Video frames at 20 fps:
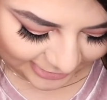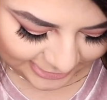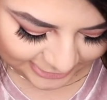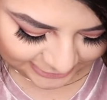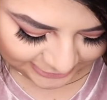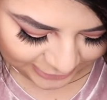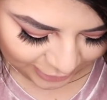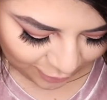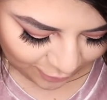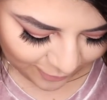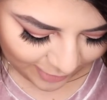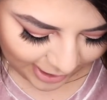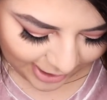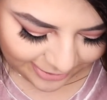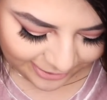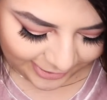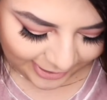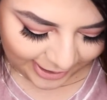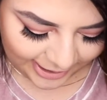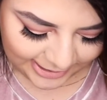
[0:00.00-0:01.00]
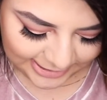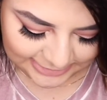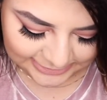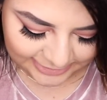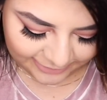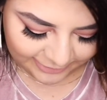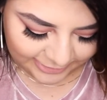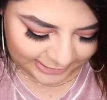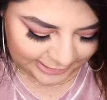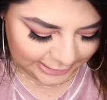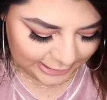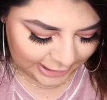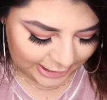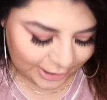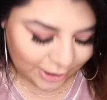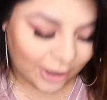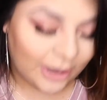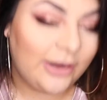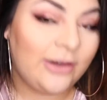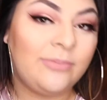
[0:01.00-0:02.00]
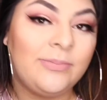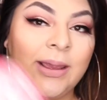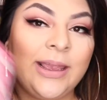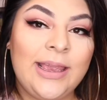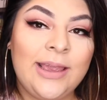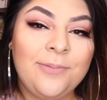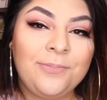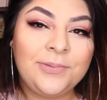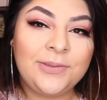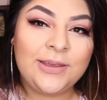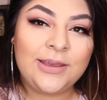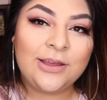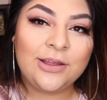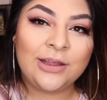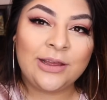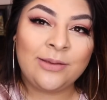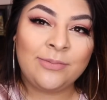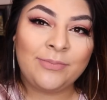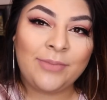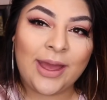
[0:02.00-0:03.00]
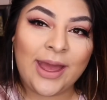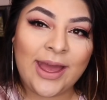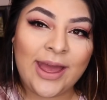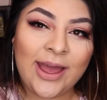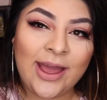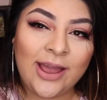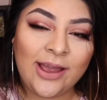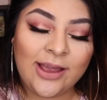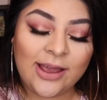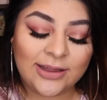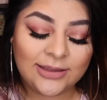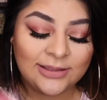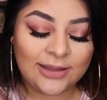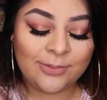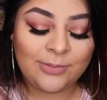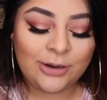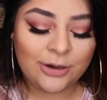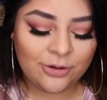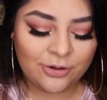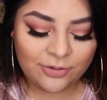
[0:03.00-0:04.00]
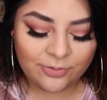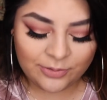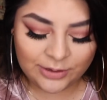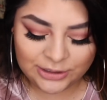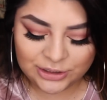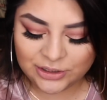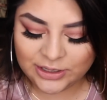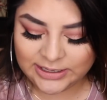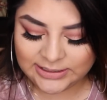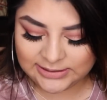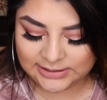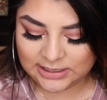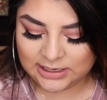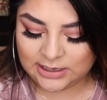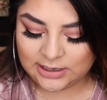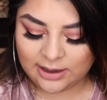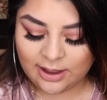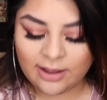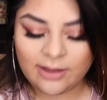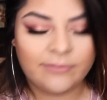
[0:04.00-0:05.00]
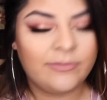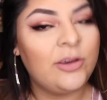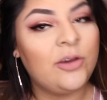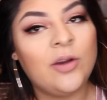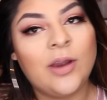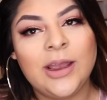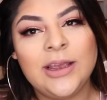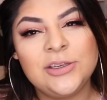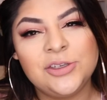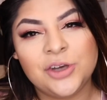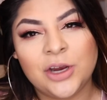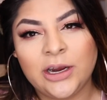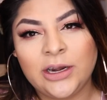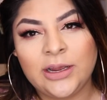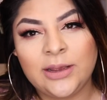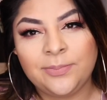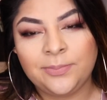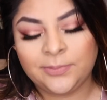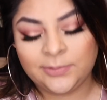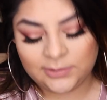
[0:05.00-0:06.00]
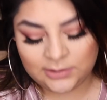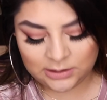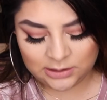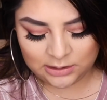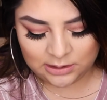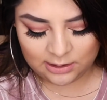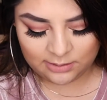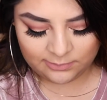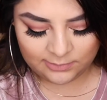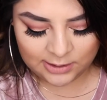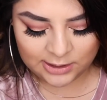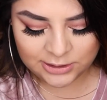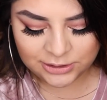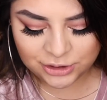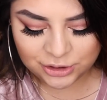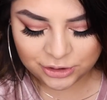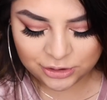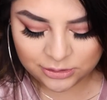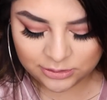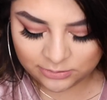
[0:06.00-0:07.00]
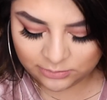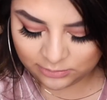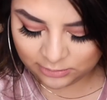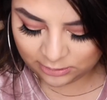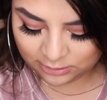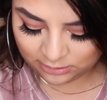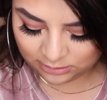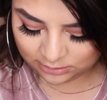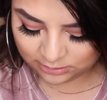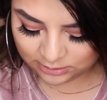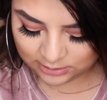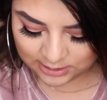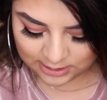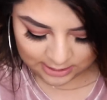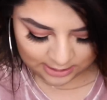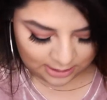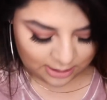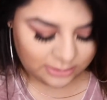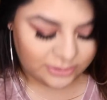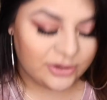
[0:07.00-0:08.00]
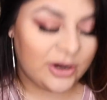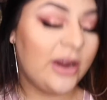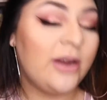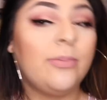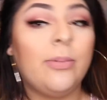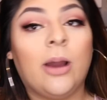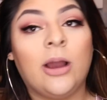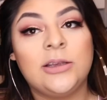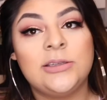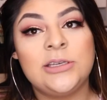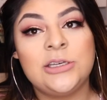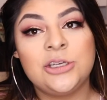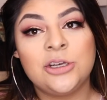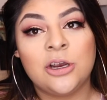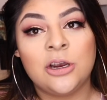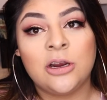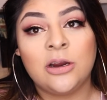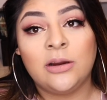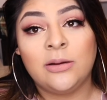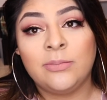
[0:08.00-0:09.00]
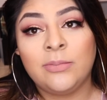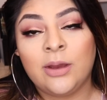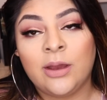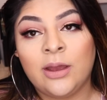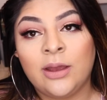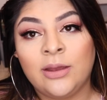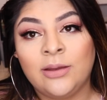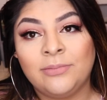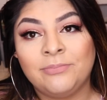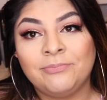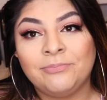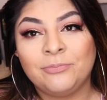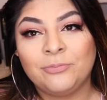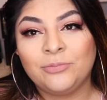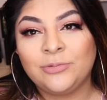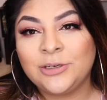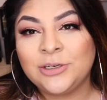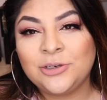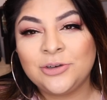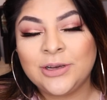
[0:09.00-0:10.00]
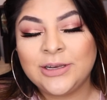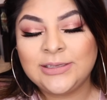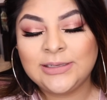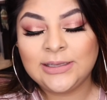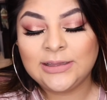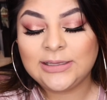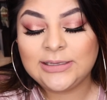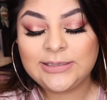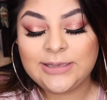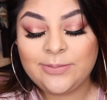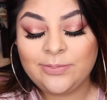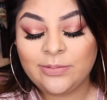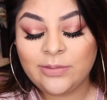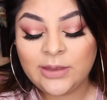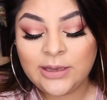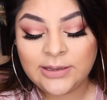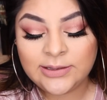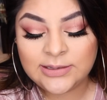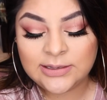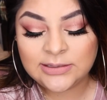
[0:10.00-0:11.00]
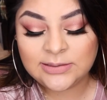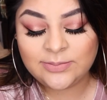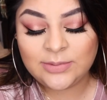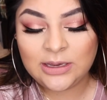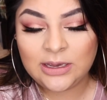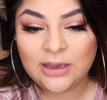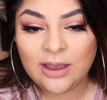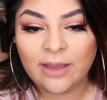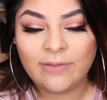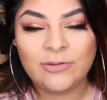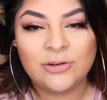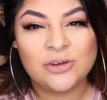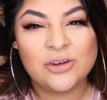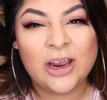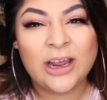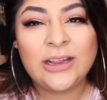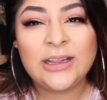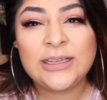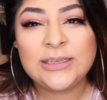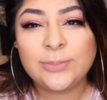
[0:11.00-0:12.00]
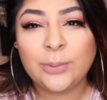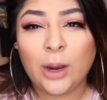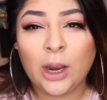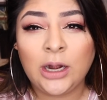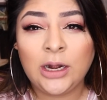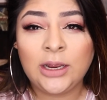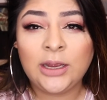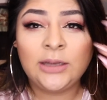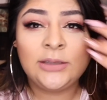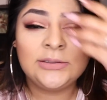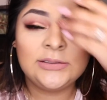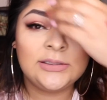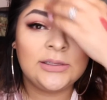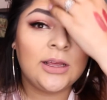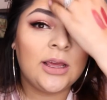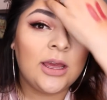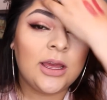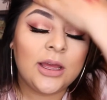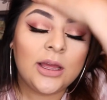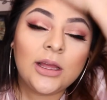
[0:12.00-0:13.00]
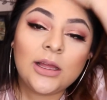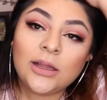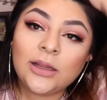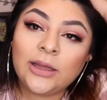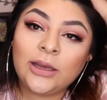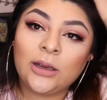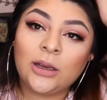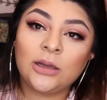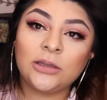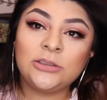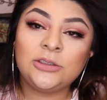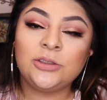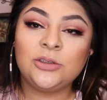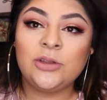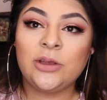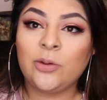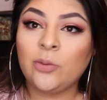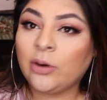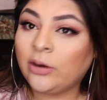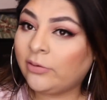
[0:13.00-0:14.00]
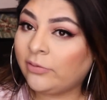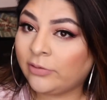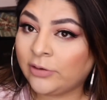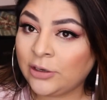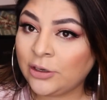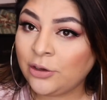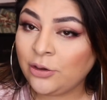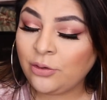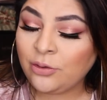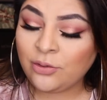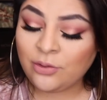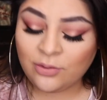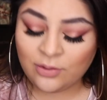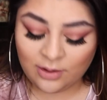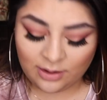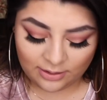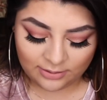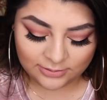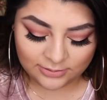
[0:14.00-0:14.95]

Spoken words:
So that is everything that I got in my Ipsy glam bag. Let me know what you guys think. Have you guys tried Ipsy? Have you guys tried Boxycharm? Did you guys get the same things as me? Have you tried these products? Like, do they work for you?